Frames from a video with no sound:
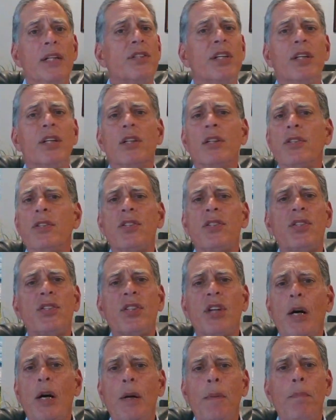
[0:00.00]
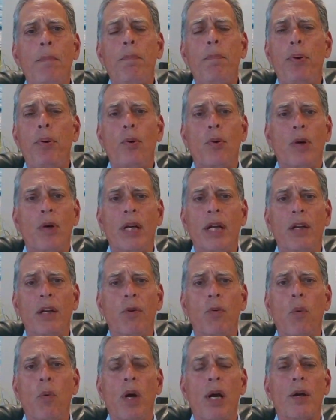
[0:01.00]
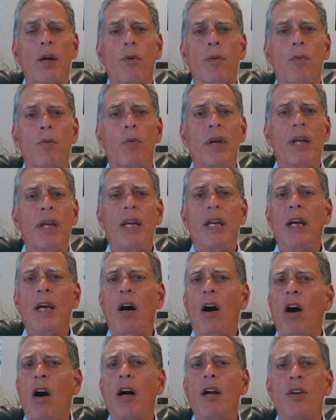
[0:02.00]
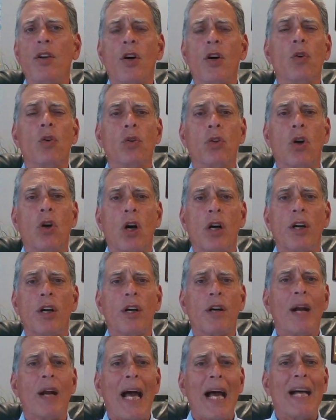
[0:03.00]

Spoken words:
till some point where we are no longer